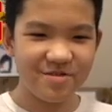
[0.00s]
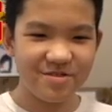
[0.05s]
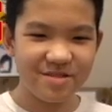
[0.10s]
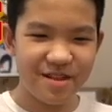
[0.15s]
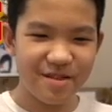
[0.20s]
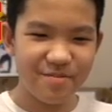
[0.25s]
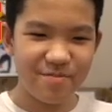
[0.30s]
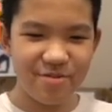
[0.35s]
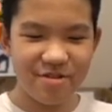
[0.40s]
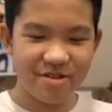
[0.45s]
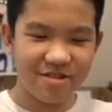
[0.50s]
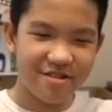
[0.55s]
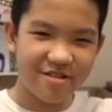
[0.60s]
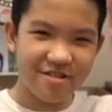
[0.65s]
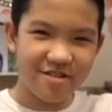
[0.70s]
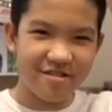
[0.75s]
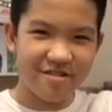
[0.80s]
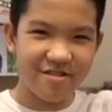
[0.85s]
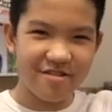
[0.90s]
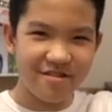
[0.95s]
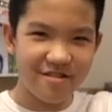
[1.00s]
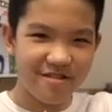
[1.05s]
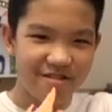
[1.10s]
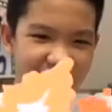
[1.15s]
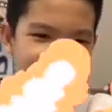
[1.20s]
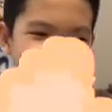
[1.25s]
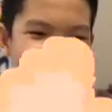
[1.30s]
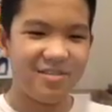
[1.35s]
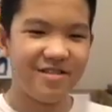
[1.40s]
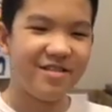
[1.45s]

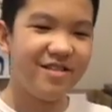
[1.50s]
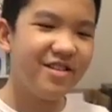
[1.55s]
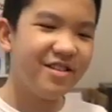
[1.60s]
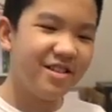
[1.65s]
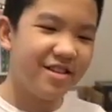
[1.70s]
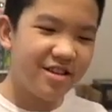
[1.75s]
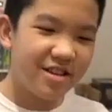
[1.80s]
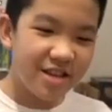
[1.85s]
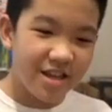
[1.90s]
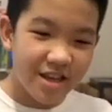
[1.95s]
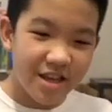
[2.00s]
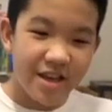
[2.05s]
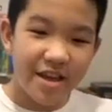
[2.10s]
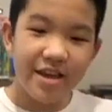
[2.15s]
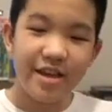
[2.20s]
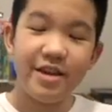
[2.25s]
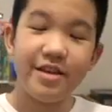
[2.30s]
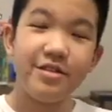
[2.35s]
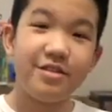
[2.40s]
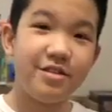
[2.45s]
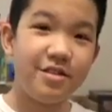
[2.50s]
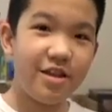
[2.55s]
Sniper here, and